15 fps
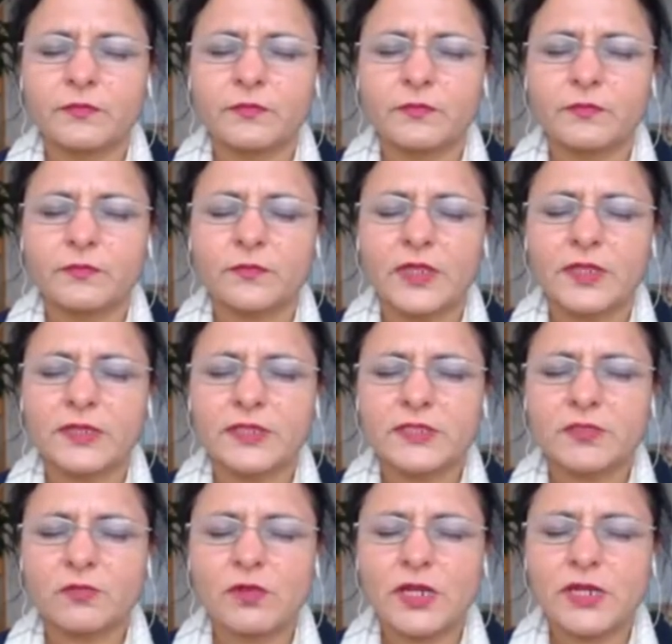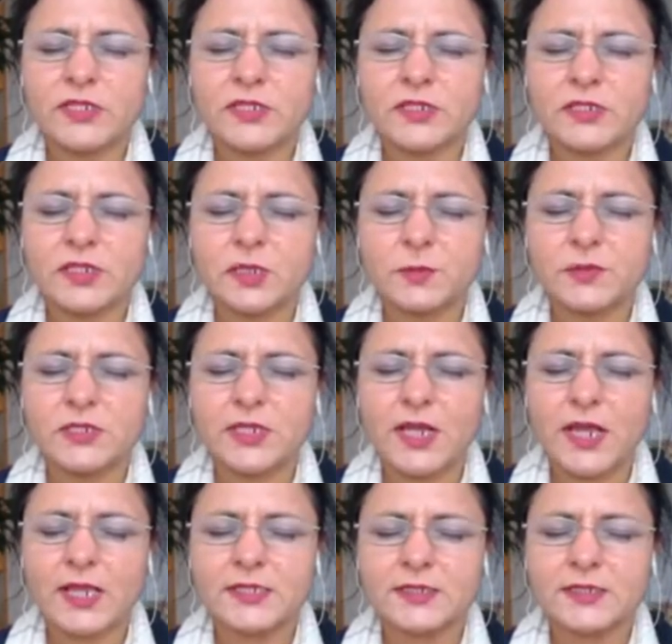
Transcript: in this relationship she has,